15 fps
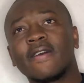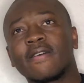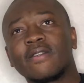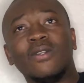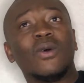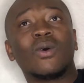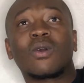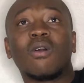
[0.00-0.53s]

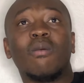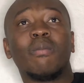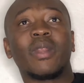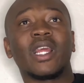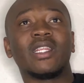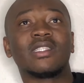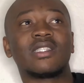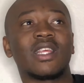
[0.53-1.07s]
No
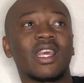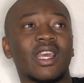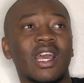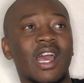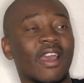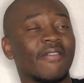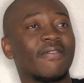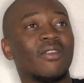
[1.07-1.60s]
complaints there. I
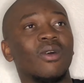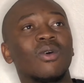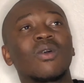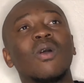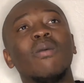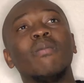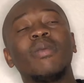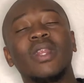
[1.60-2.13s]
have no
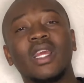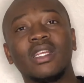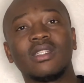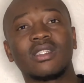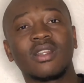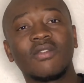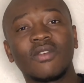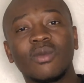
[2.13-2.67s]
complaints.
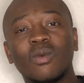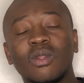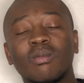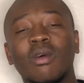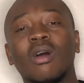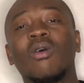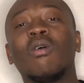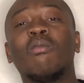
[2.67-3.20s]
Even with my
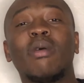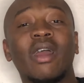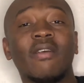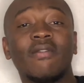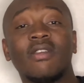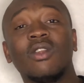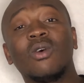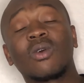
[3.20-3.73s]
hope, I have
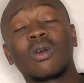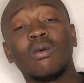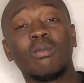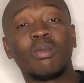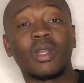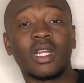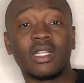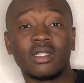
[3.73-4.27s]
no
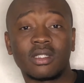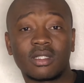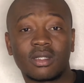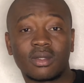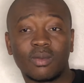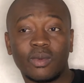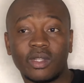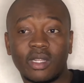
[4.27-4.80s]
complaints
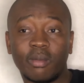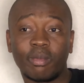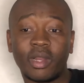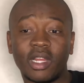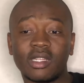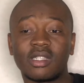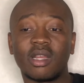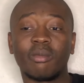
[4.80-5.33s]
with the
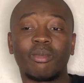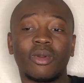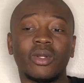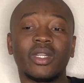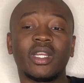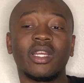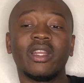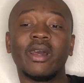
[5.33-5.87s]
players they brought
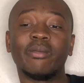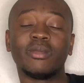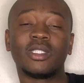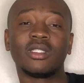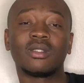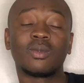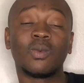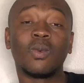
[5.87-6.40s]
in. I'm
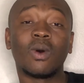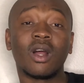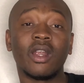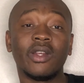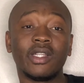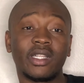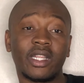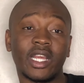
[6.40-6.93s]
just
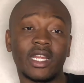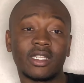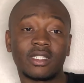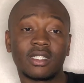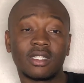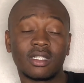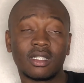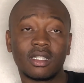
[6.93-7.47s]
worried that
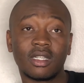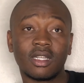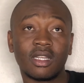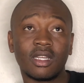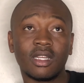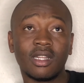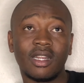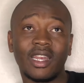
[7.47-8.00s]

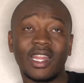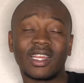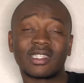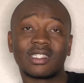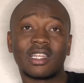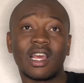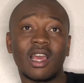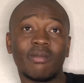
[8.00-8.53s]
next
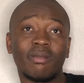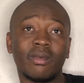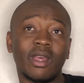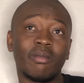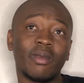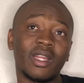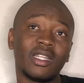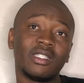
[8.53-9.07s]
time a
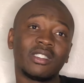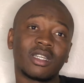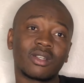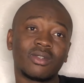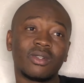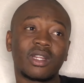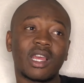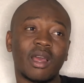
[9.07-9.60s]
manager
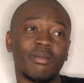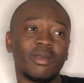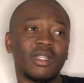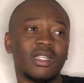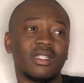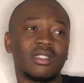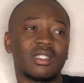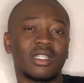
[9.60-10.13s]
could come in
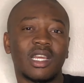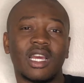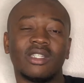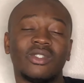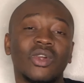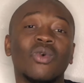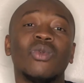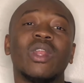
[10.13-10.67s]
and say, I
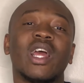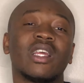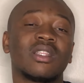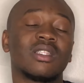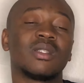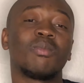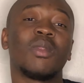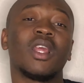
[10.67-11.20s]
don't like
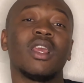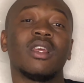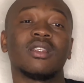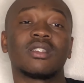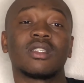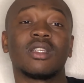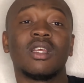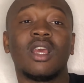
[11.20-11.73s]
these players,
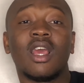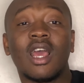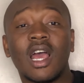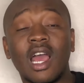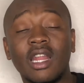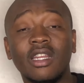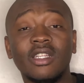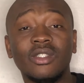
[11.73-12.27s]
I
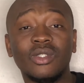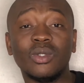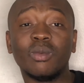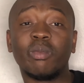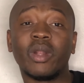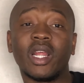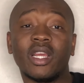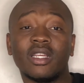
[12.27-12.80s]
need new
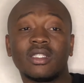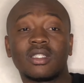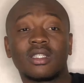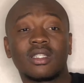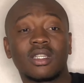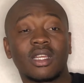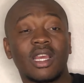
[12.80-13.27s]
players.